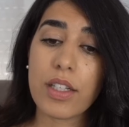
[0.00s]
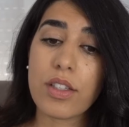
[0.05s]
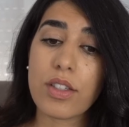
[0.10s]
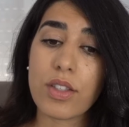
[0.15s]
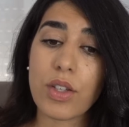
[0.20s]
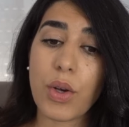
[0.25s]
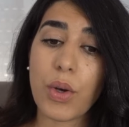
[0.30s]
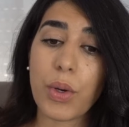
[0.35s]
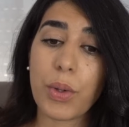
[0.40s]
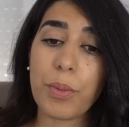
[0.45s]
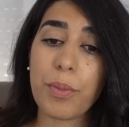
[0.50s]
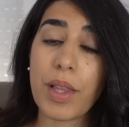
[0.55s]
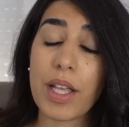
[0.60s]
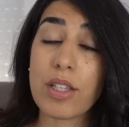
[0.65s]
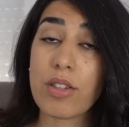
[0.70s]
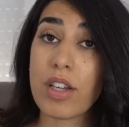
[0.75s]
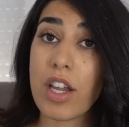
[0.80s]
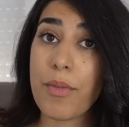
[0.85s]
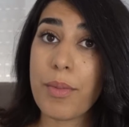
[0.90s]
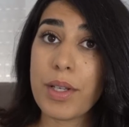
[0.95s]
So that's
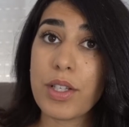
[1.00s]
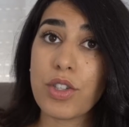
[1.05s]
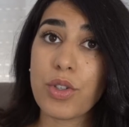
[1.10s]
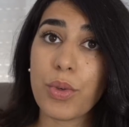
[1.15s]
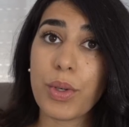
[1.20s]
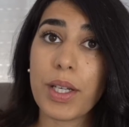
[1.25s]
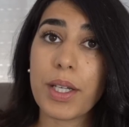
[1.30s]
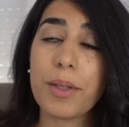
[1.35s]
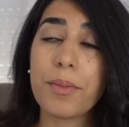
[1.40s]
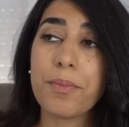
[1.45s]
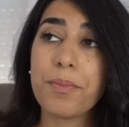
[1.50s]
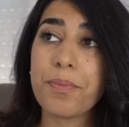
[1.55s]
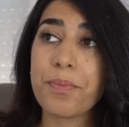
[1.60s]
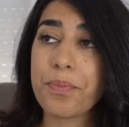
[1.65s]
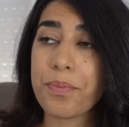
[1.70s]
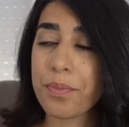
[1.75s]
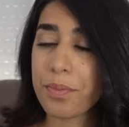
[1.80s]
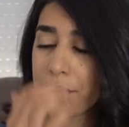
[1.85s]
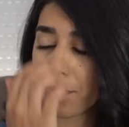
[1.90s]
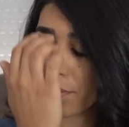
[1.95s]
what I've been doing.
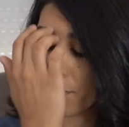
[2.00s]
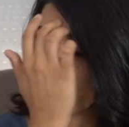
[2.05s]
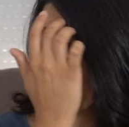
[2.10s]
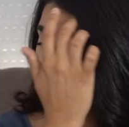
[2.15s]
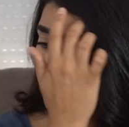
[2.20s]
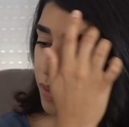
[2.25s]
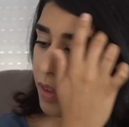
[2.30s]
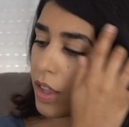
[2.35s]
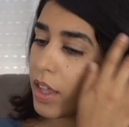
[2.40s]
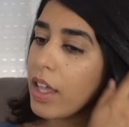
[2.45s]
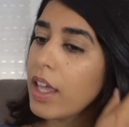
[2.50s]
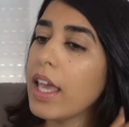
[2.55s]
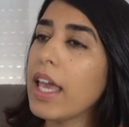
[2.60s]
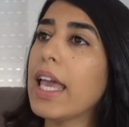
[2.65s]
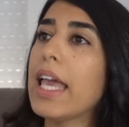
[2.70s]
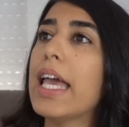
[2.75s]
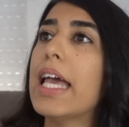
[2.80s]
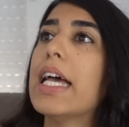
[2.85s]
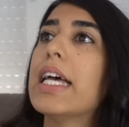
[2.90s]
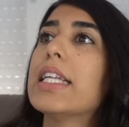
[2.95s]

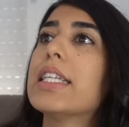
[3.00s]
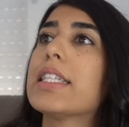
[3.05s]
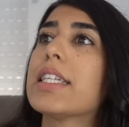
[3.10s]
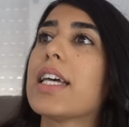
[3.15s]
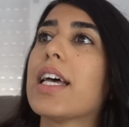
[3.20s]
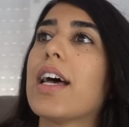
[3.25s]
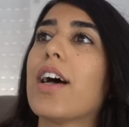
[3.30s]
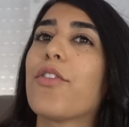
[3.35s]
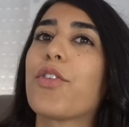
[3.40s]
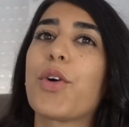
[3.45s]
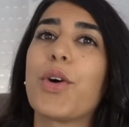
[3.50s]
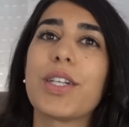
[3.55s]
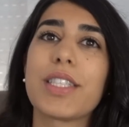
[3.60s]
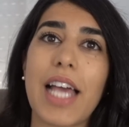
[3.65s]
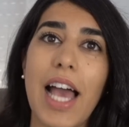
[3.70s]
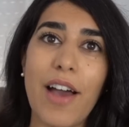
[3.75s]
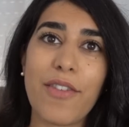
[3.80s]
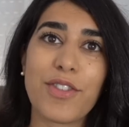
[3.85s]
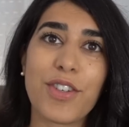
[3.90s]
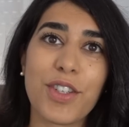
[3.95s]
And of course,
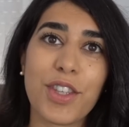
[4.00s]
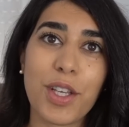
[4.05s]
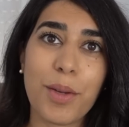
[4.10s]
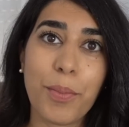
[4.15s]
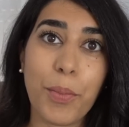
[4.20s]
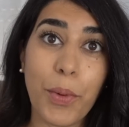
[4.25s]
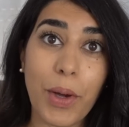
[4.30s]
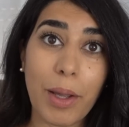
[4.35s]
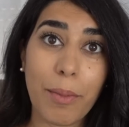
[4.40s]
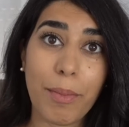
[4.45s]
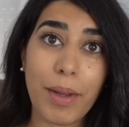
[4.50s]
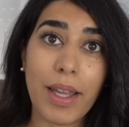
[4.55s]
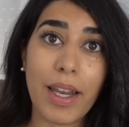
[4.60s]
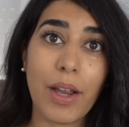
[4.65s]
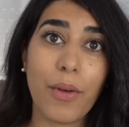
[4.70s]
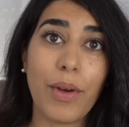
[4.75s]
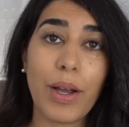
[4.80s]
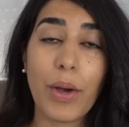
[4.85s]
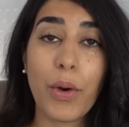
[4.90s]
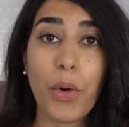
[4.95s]
after the appointment,
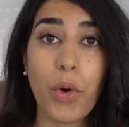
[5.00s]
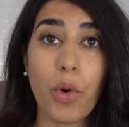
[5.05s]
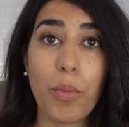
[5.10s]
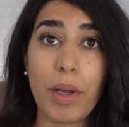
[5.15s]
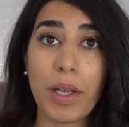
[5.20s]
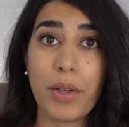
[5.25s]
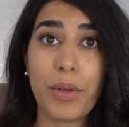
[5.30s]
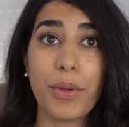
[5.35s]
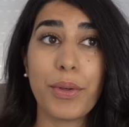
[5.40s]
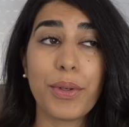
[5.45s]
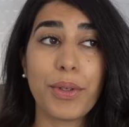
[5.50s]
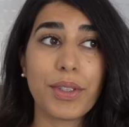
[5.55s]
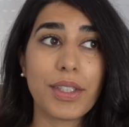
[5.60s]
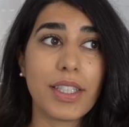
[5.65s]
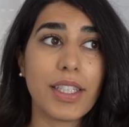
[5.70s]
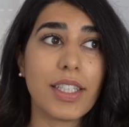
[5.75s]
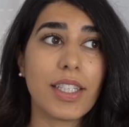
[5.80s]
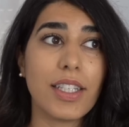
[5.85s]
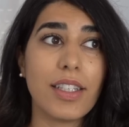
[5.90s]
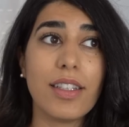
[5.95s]
I went home, I googled
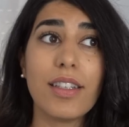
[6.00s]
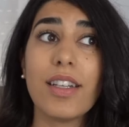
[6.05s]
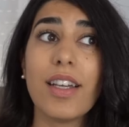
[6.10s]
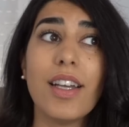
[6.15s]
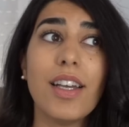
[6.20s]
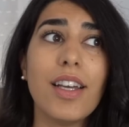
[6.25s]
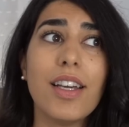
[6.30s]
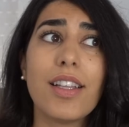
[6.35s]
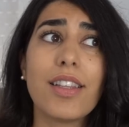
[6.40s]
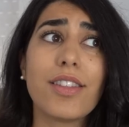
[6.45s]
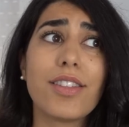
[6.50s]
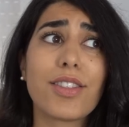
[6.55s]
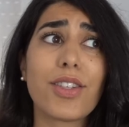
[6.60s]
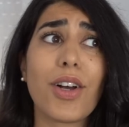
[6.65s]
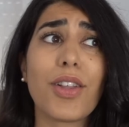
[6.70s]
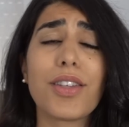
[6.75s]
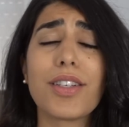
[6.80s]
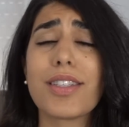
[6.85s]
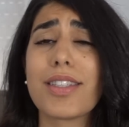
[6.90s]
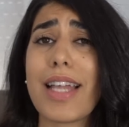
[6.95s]
it, and there's
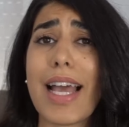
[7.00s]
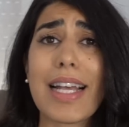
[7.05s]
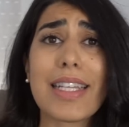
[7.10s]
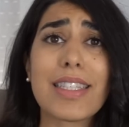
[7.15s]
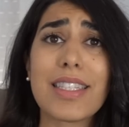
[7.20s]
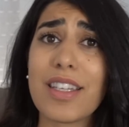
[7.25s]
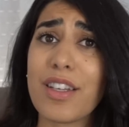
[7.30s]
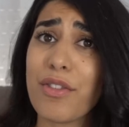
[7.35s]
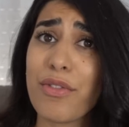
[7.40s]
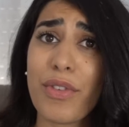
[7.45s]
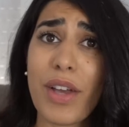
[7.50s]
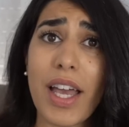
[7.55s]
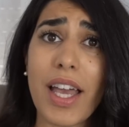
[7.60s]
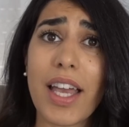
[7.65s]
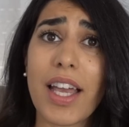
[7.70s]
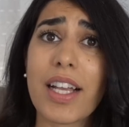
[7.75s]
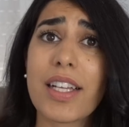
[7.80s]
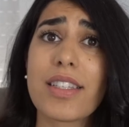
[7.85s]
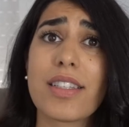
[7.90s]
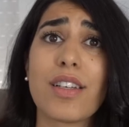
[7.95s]
all these nasty
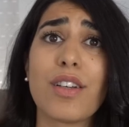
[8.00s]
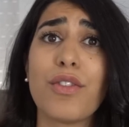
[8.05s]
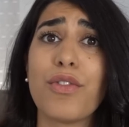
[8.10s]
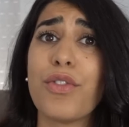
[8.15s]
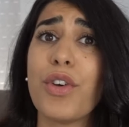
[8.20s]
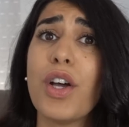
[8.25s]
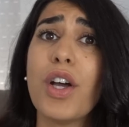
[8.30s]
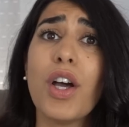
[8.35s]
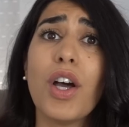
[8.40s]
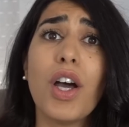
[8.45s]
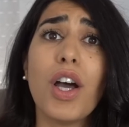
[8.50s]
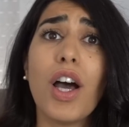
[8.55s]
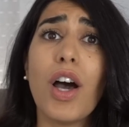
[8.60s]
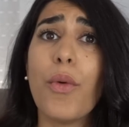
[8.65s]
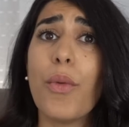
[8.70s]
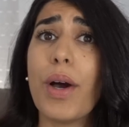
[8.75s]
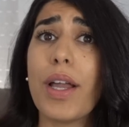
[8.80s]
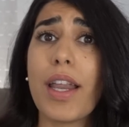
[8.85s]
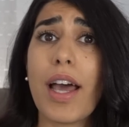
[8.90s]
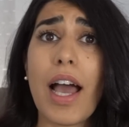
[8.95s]
effects of
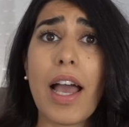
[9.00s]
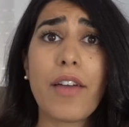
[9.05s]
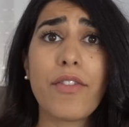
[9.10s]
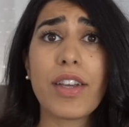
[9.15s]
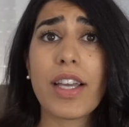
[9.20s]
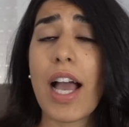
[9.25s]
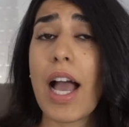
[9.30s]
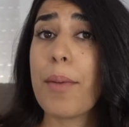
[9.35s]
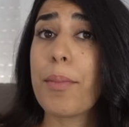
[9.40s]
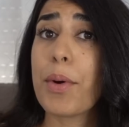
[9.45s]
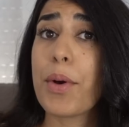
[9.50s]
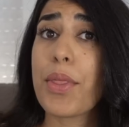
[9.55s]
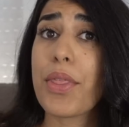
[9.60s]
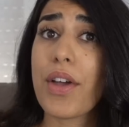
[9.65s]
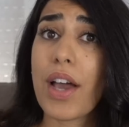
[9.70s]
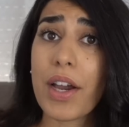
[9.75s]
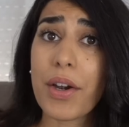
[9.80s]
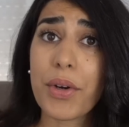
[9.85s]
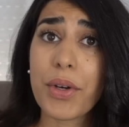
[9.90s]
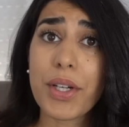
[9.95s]
what having
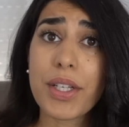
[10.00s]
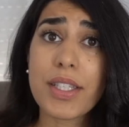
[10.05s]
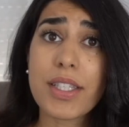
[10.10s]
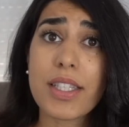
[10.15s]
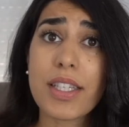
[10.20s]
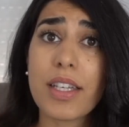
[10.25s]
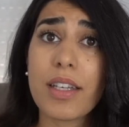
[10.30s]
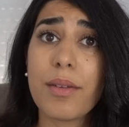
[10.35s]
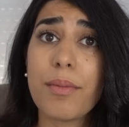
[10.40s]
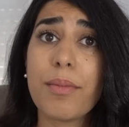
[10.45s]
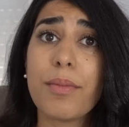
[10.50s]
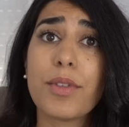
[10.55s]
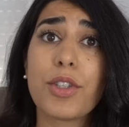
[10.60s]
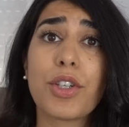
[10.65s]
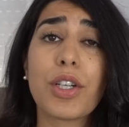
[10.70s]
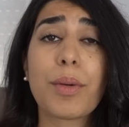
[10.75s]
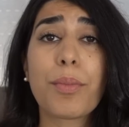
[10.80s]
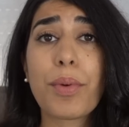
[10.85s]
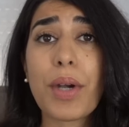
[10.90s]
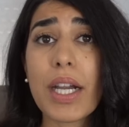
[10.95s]
hypothyroidism
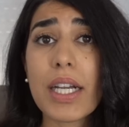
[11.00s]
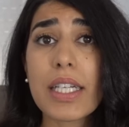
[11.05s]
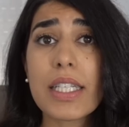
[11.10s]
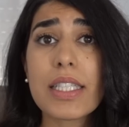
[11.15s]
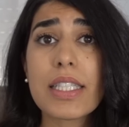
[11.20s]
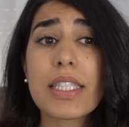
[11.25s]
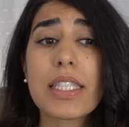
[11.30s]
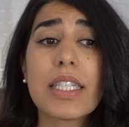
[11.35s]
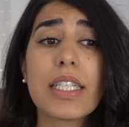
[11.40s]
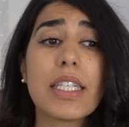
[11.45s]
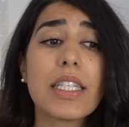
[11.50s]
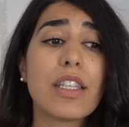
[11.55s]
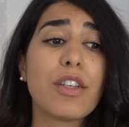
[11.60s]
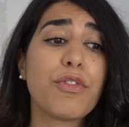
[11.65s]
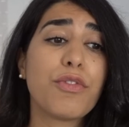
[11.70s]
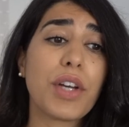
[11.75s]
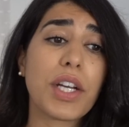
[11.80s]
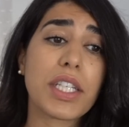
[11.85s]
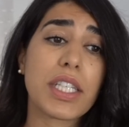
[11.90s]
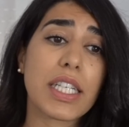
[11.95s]
during pregnancy, the
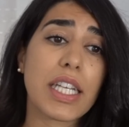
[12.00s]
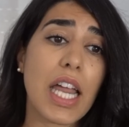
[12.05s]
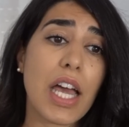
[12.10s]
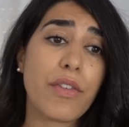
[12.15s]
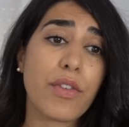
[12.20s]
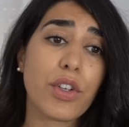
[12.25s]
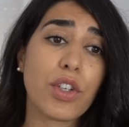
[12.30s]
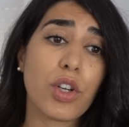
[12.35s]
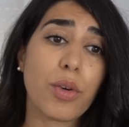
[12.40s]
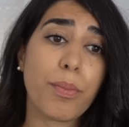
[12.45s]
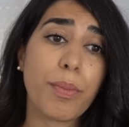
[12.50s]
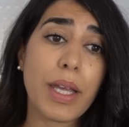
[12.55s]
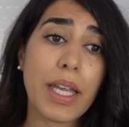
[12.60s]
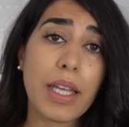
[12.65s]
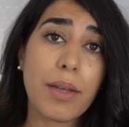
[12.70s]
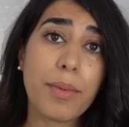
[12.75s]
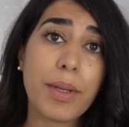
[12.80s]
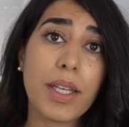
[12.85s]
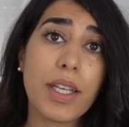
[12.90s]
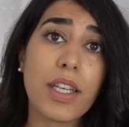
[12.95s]
effect it can have on your
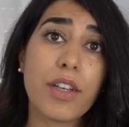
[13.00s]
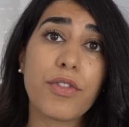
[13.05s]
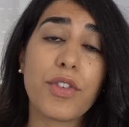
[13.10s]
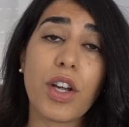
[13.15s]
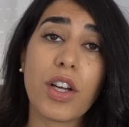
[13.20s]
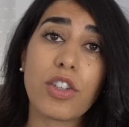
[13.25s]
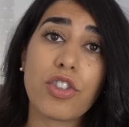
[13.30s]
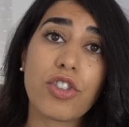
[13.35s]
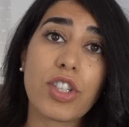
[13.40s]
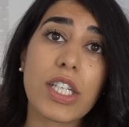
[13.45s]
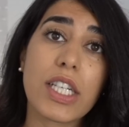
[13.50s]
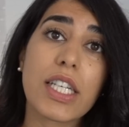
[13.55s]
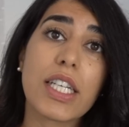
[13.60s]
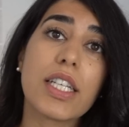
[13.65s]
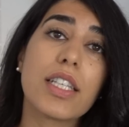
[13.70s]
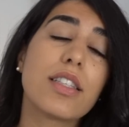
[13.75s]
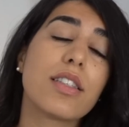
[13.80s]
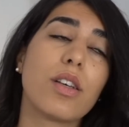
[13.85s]
baby if not treated.